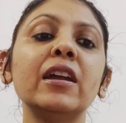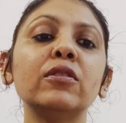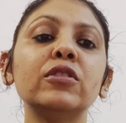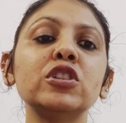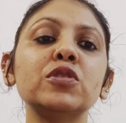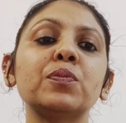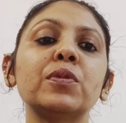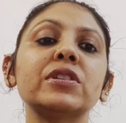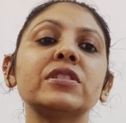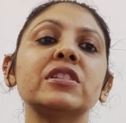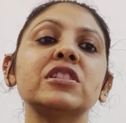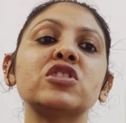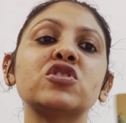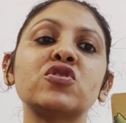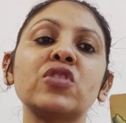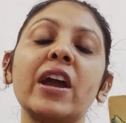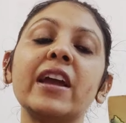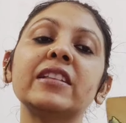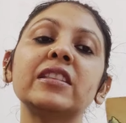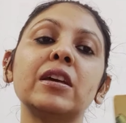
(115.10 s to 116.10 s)
now, this person is
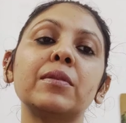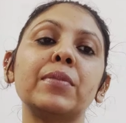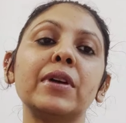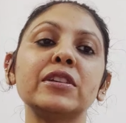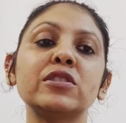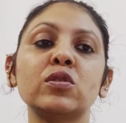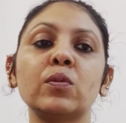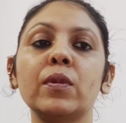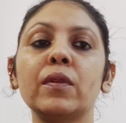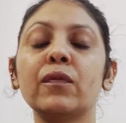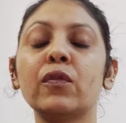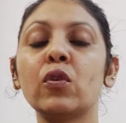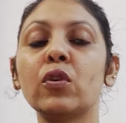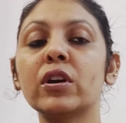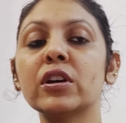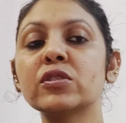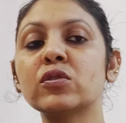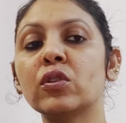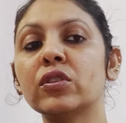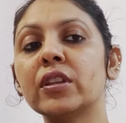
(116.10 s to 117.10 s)
trying their best to be
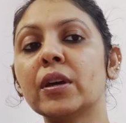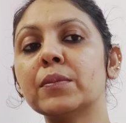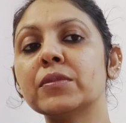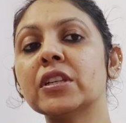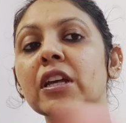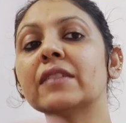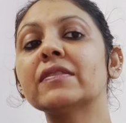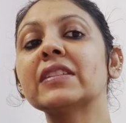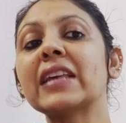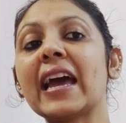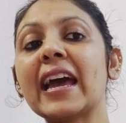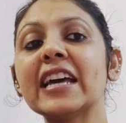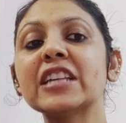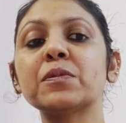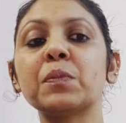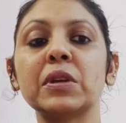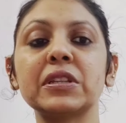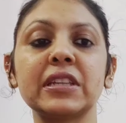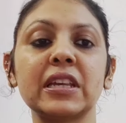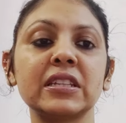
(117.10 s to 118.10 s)
focused on themselves
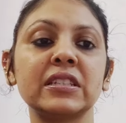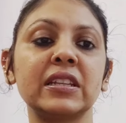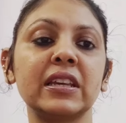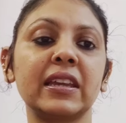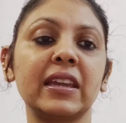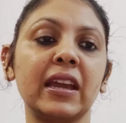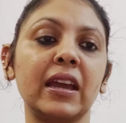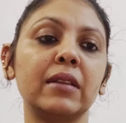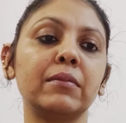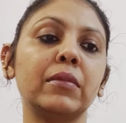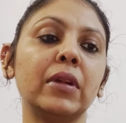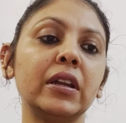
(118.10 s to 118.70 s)
as much as they can.